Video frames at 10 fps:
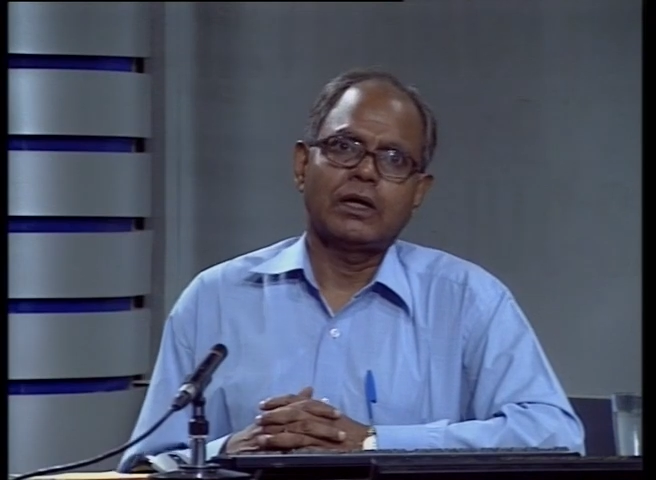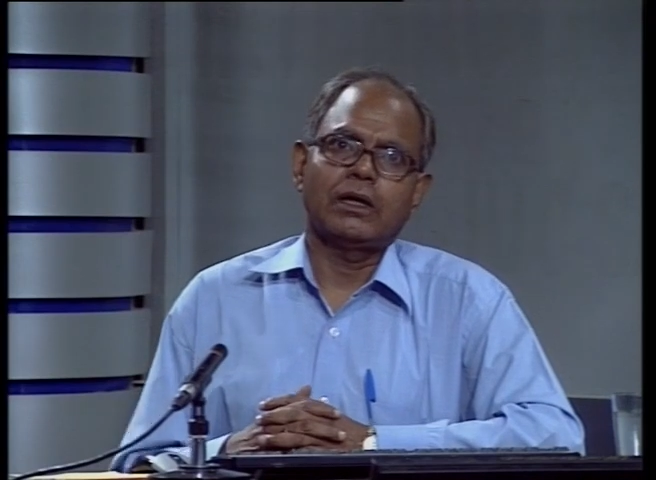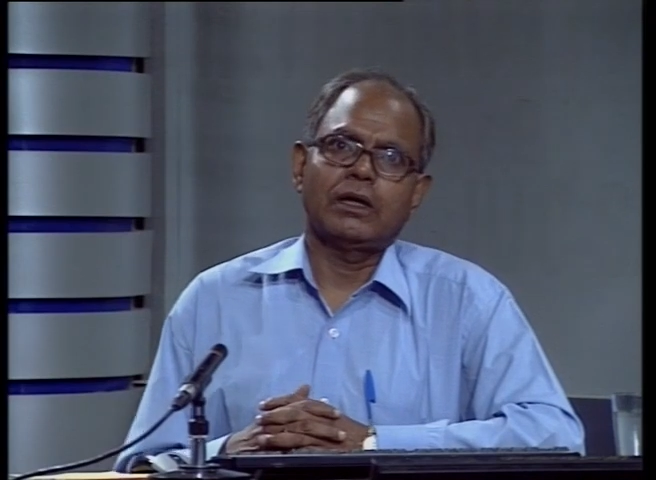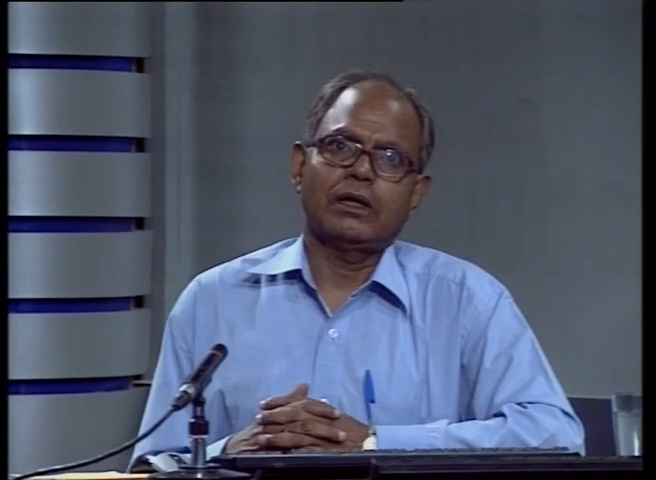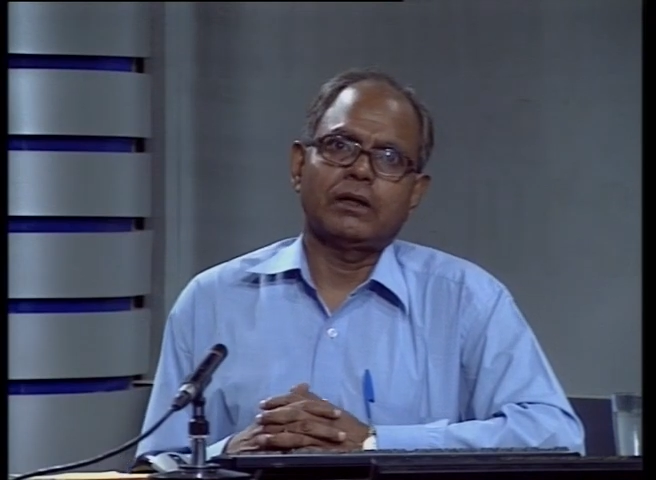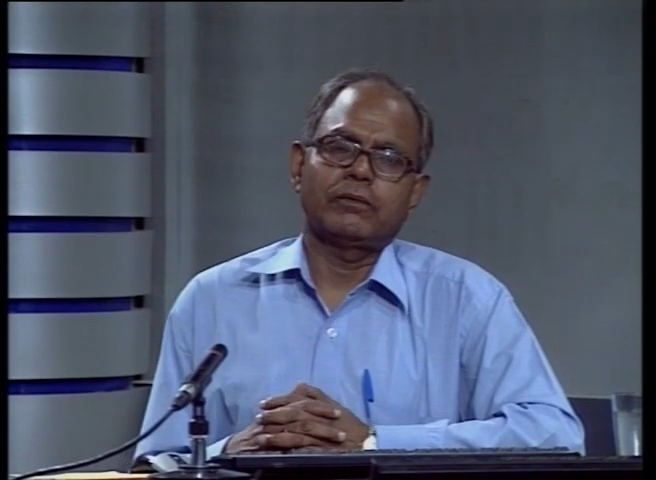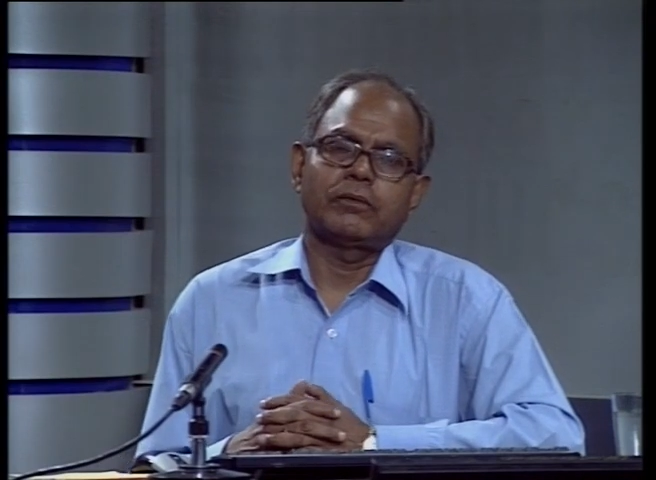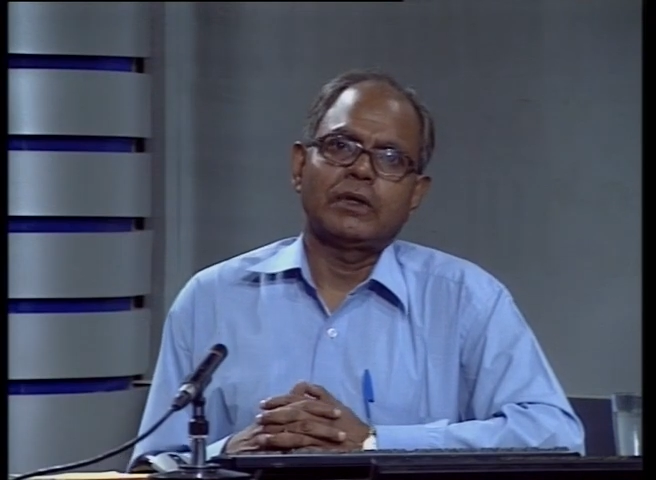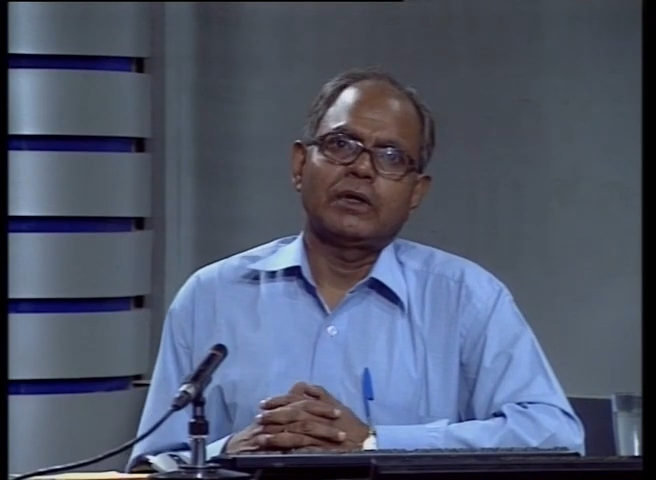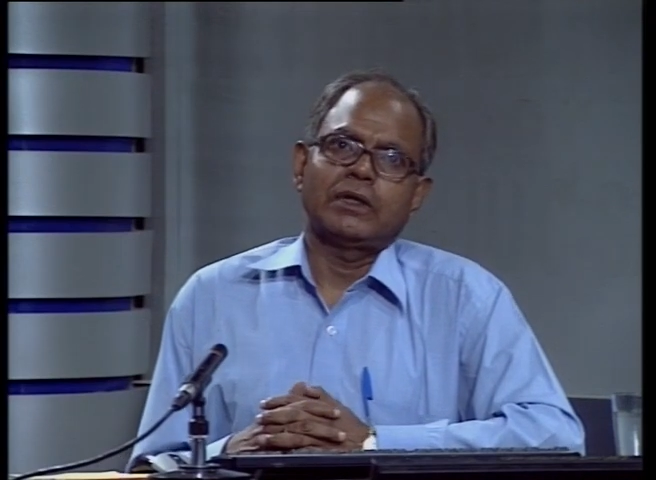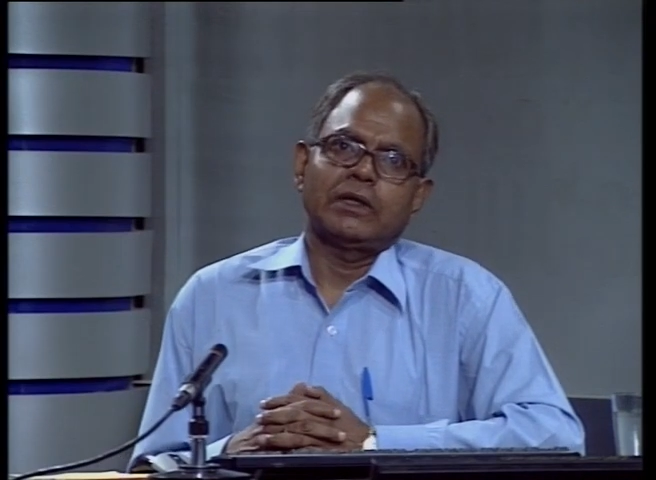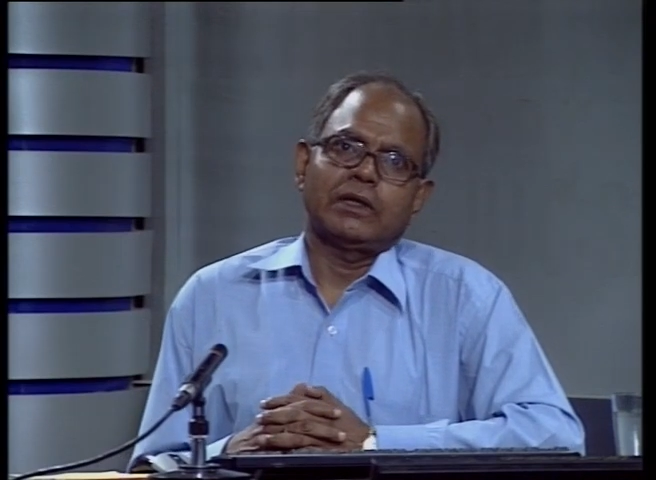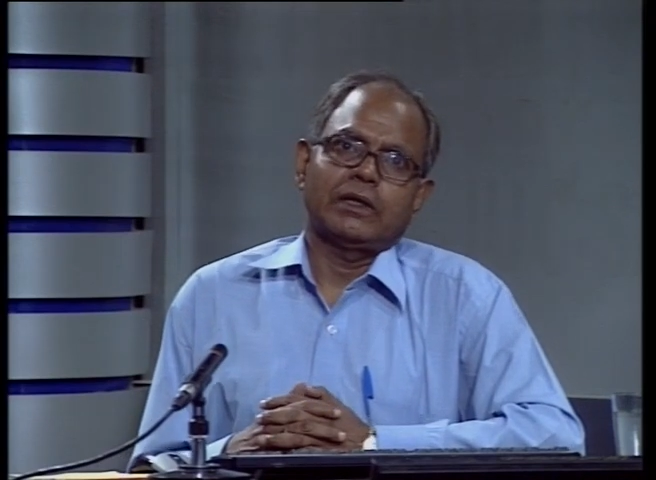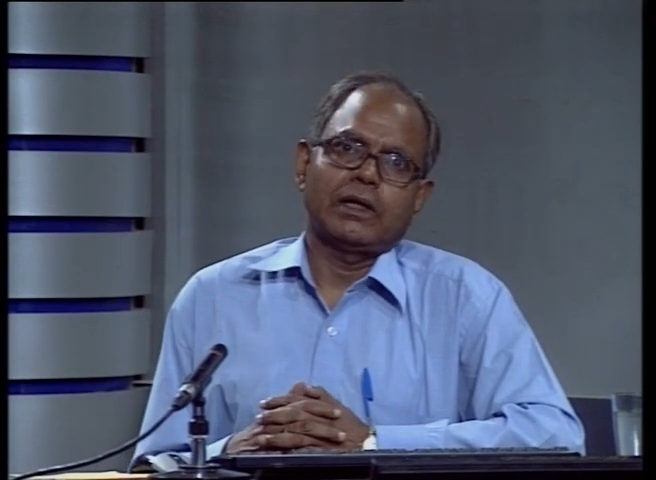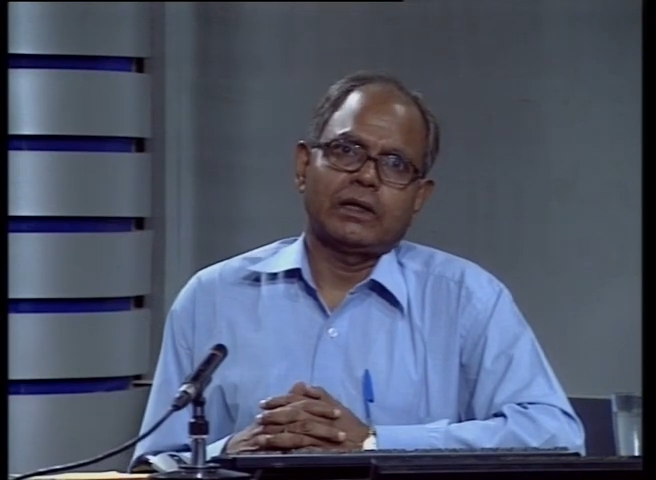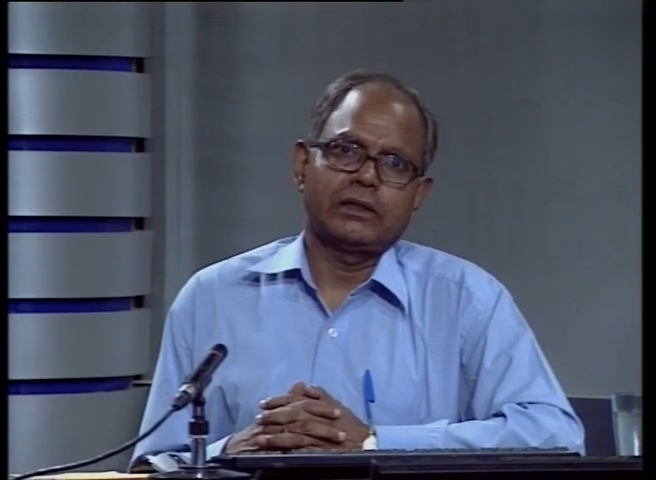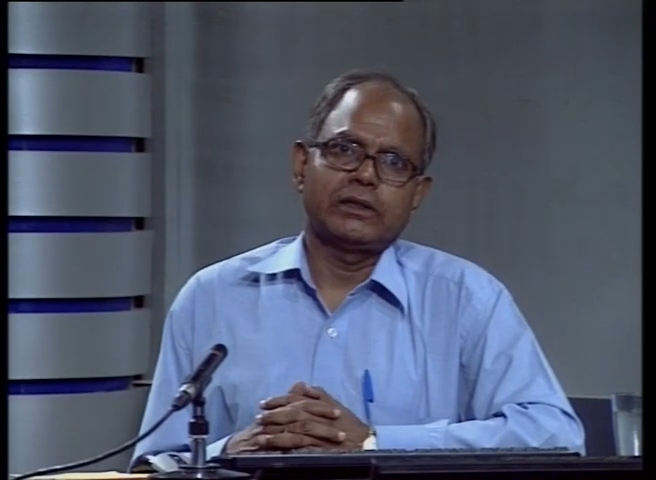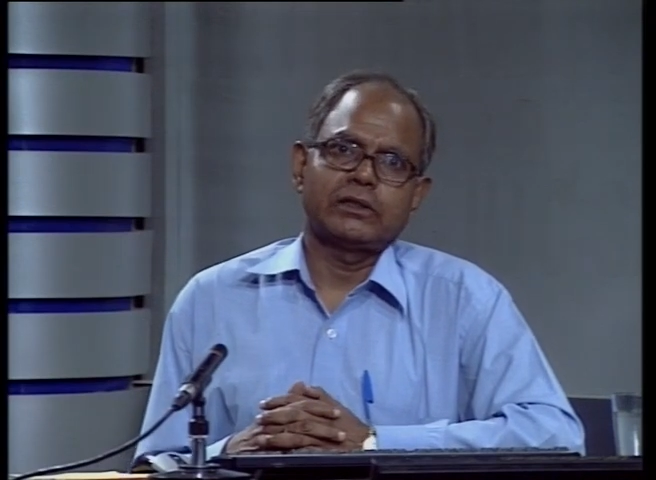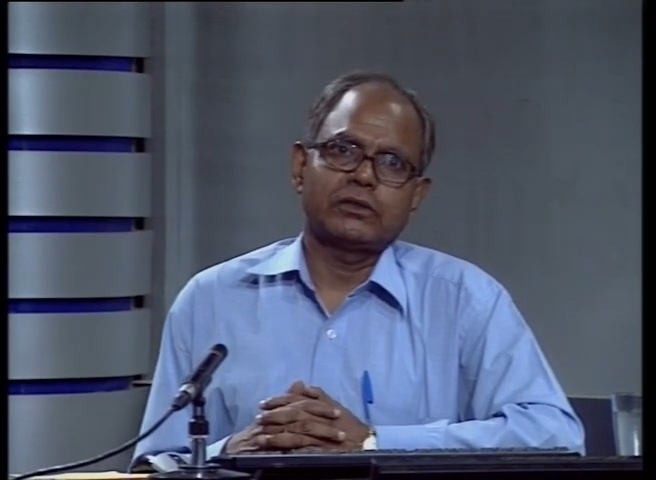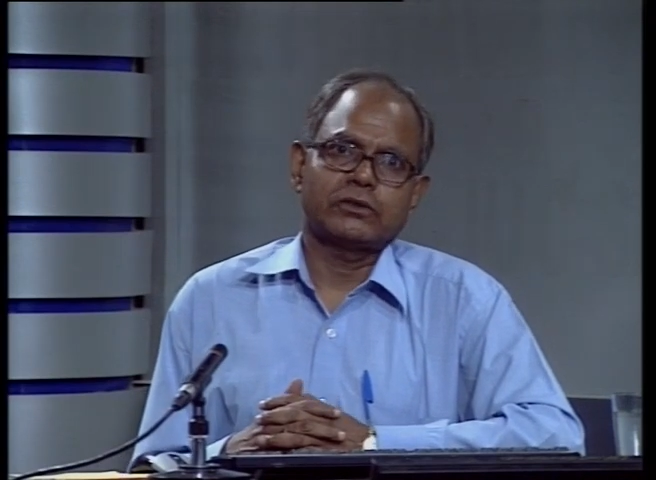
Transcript: are the